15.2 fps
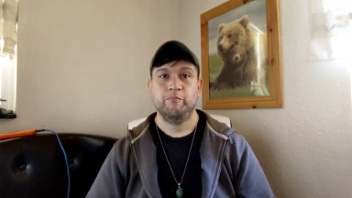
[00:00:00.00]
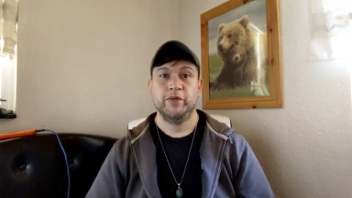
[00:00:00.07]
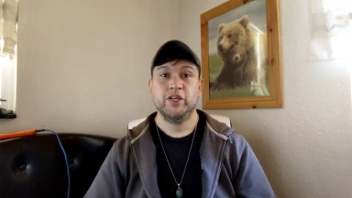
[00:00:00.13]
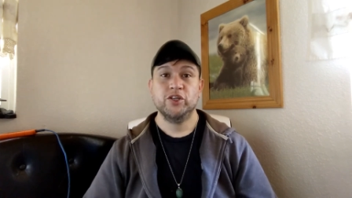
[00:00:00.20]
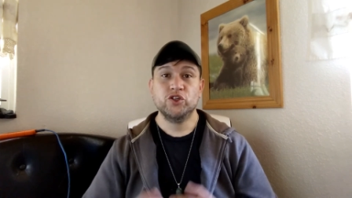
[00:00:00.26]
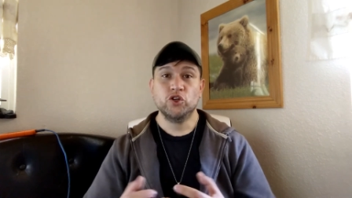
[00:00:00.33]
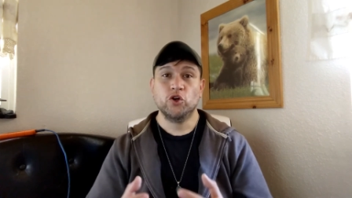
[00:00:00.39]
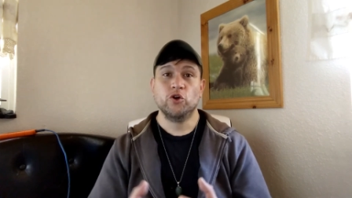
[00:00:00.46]

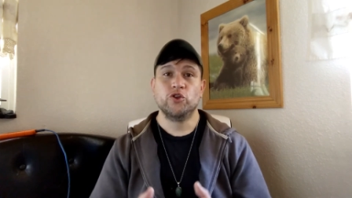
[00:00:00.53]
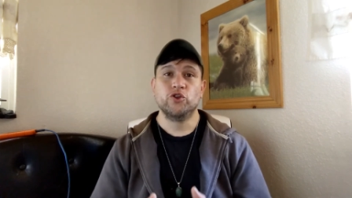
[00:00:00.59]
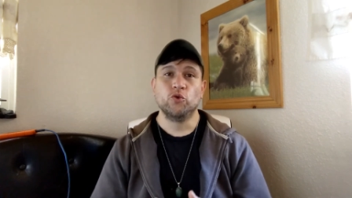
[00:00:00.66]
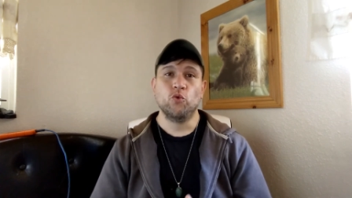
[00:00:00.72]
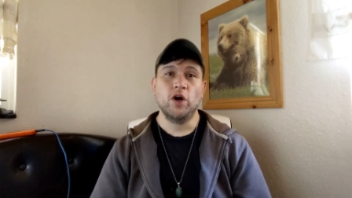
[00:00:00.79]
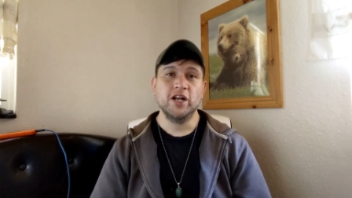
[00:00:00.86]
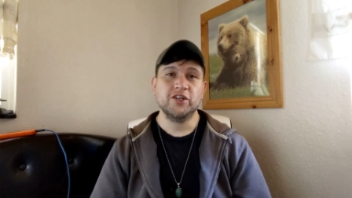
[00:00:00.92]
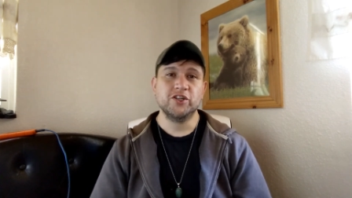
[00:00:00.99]
Be sure to
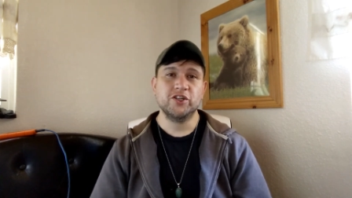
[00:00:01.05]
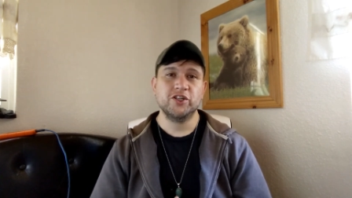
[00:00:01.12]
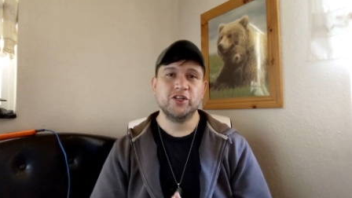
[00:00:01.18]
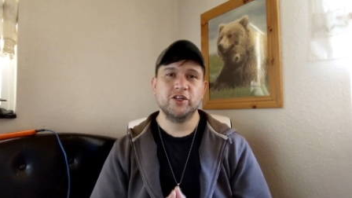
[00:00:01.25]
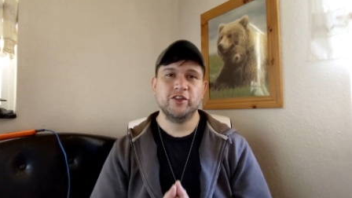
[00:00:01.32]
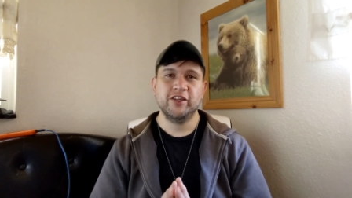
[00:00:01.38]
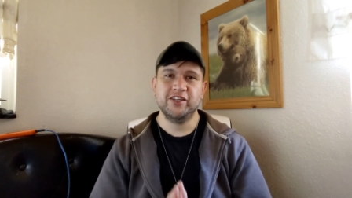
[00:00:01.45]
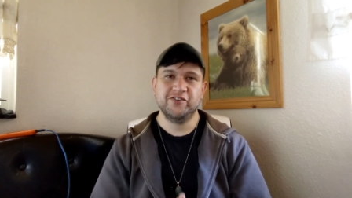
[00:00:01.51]

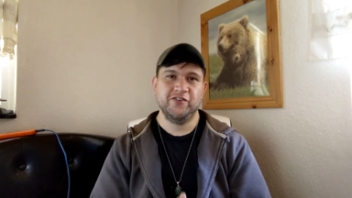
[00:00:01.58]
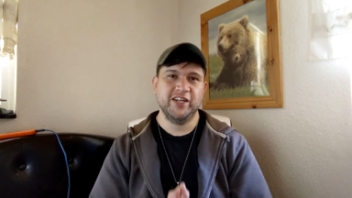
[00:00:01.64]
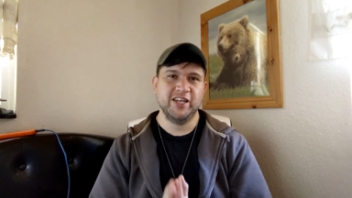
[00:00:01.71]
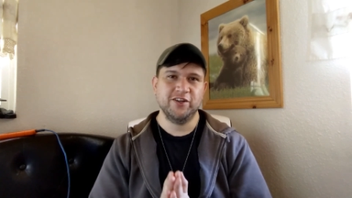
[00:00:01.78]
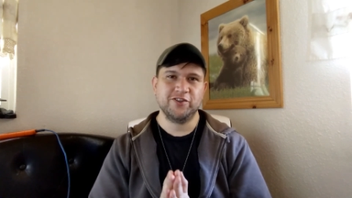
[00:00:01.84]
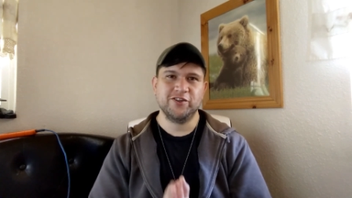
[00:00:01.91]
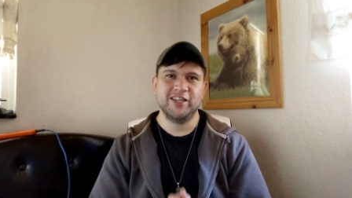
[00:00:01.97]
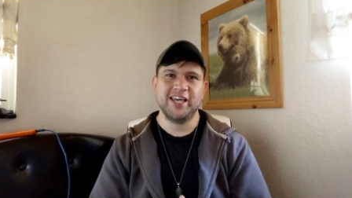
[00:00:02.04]
watch this
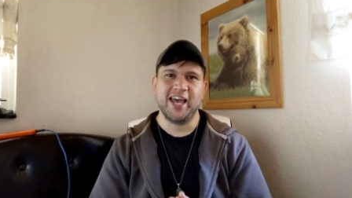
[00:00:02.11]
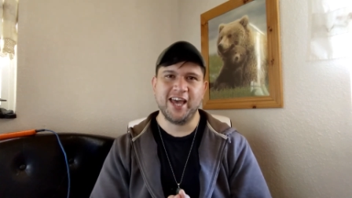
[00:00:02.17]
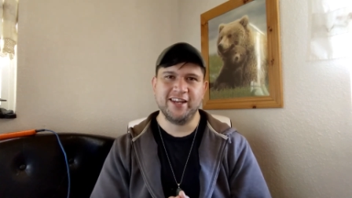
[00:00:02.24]
video to the